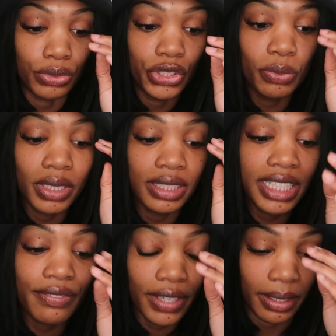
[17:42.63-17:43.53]
Do you
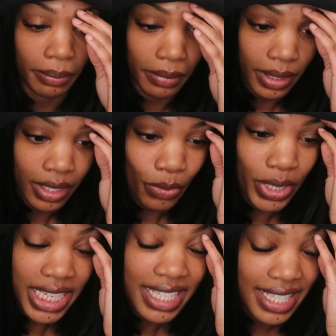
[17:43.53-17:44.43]
believe him when
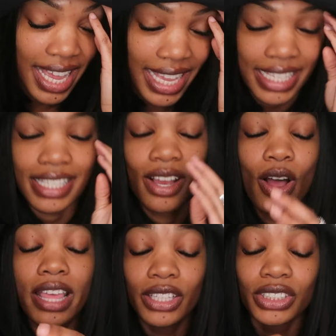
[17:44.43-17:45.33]
he says,
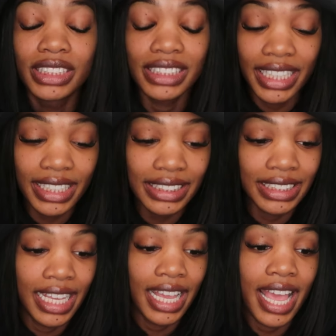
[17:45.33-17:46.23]
their sins
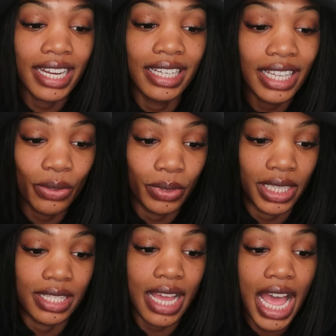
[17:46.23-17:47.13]
and
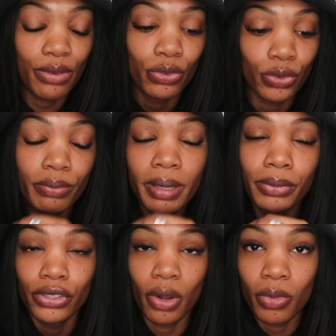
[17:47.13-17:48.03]
iniquities I will remember
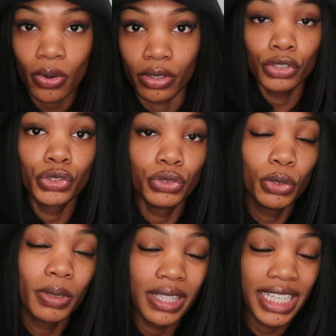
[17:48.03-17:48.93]
no more. Do you
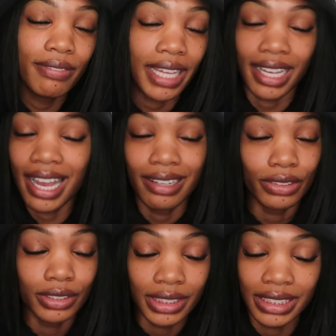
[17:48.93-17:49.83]
believe that God
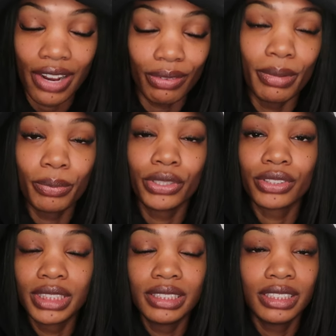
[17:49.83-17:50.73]
does not remember your
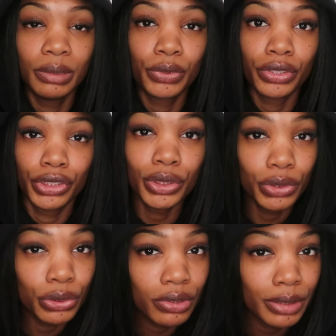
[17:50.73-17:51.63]
sins anymore? Do you
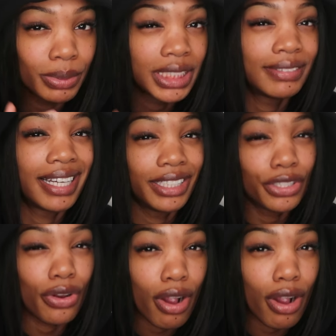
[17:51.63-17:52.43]
truly believe that in your